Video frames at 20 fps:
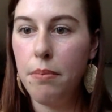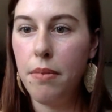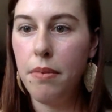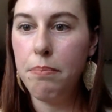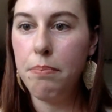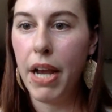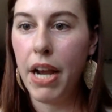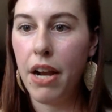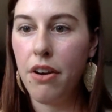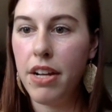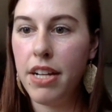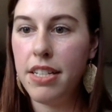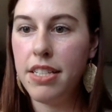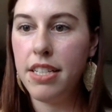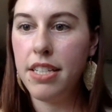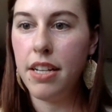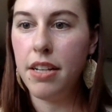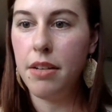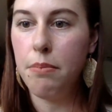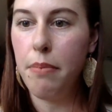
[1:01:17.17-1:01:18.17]

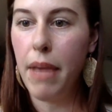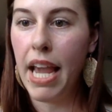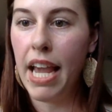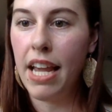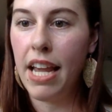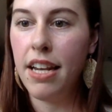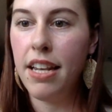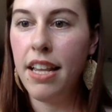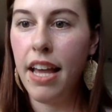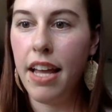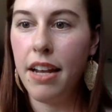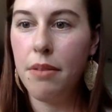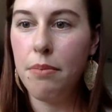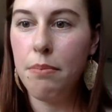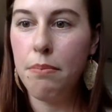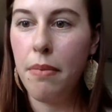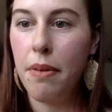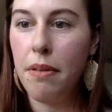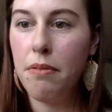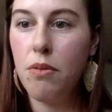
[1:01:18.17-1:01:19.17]
barrens in Maine that
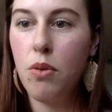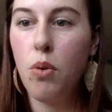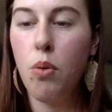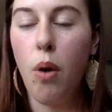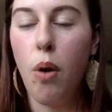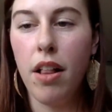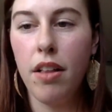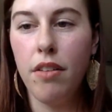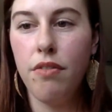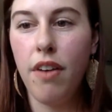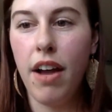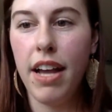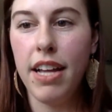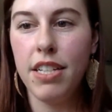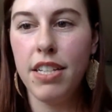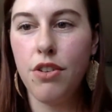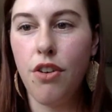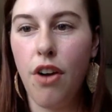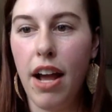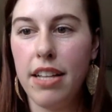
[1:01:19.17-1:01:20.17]
qualify
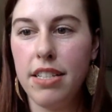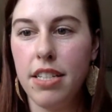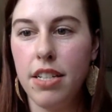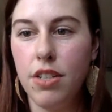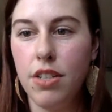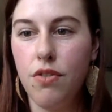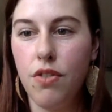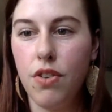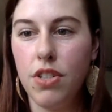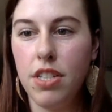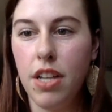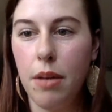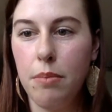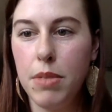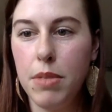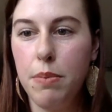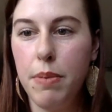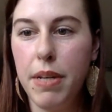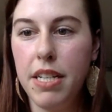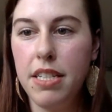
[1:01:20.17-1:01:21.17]
as grasslands for
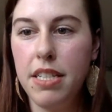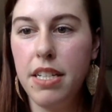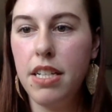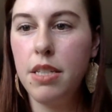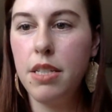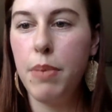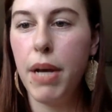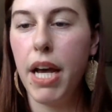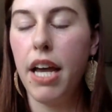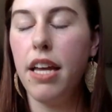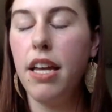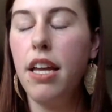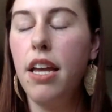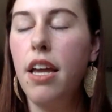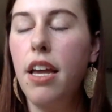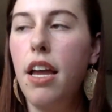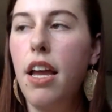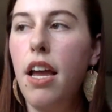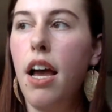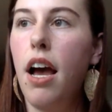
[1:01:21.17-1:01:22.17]
some species, but
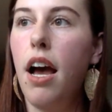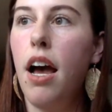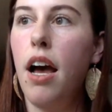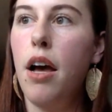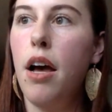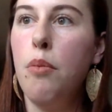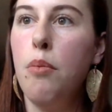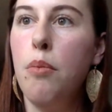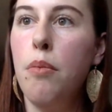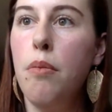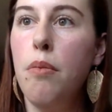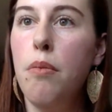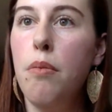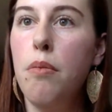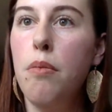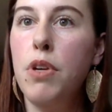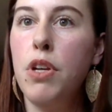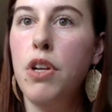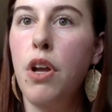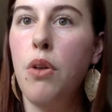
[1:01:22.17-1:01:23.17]

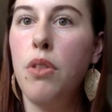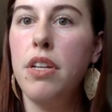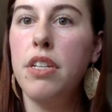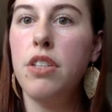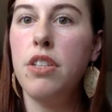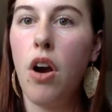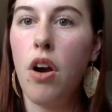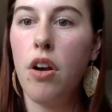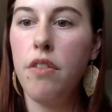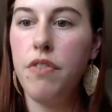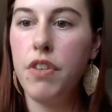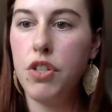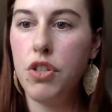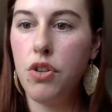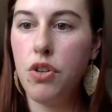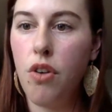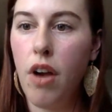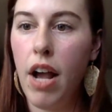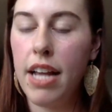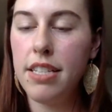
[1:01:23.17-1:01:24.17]
you know, these
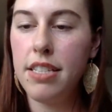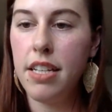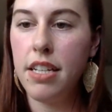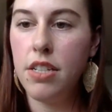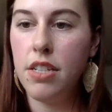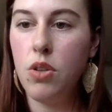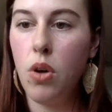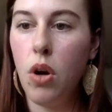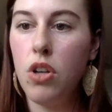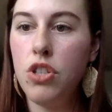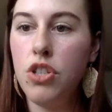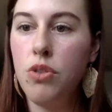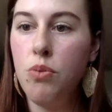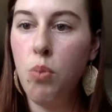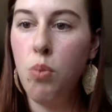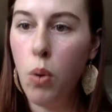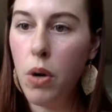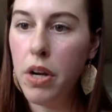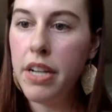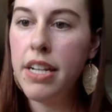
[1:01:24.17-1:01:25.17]
artificial grasslands
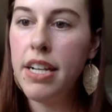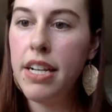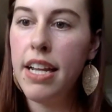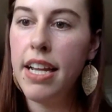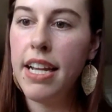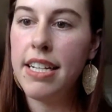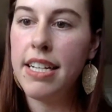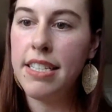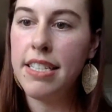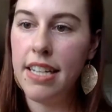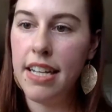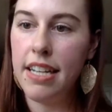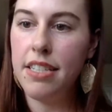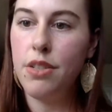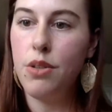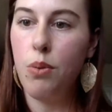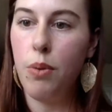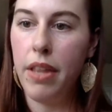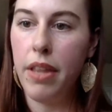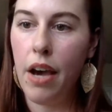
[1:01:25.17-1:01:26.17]
wouldn't
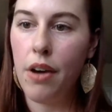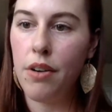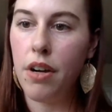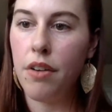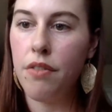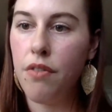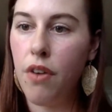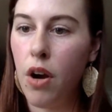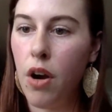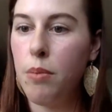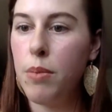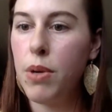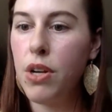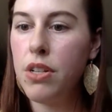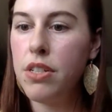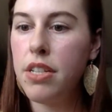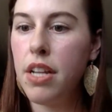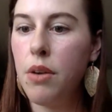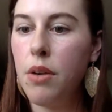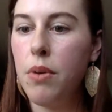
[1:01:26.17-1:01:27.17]
exist without our
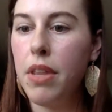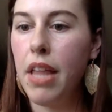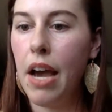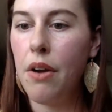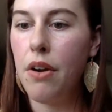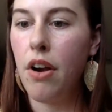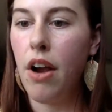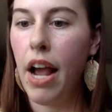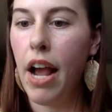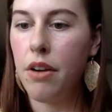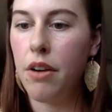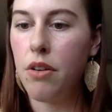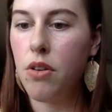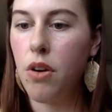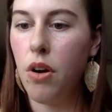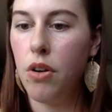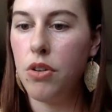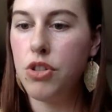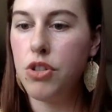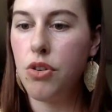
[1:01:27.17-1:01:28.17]
farmers and without our
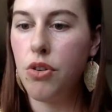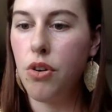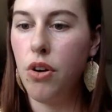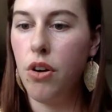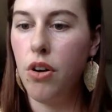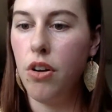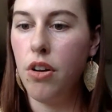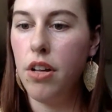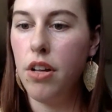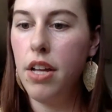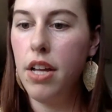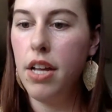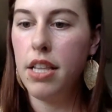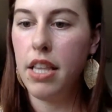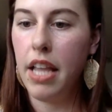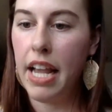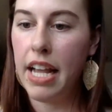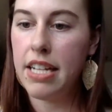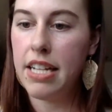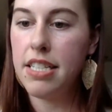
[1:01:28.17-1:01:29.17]
agricultural
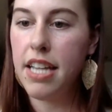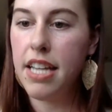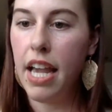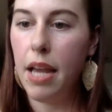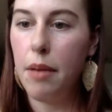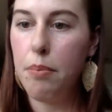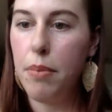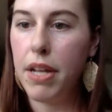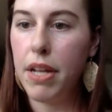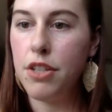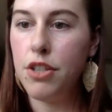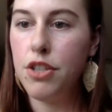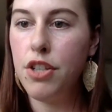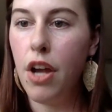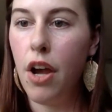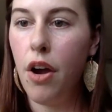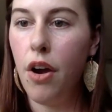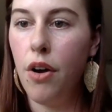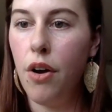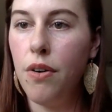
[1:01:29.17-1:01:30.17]
landscape. And
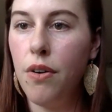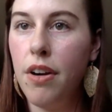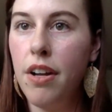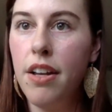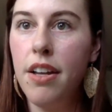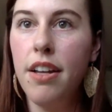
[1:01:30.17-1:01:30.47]
so,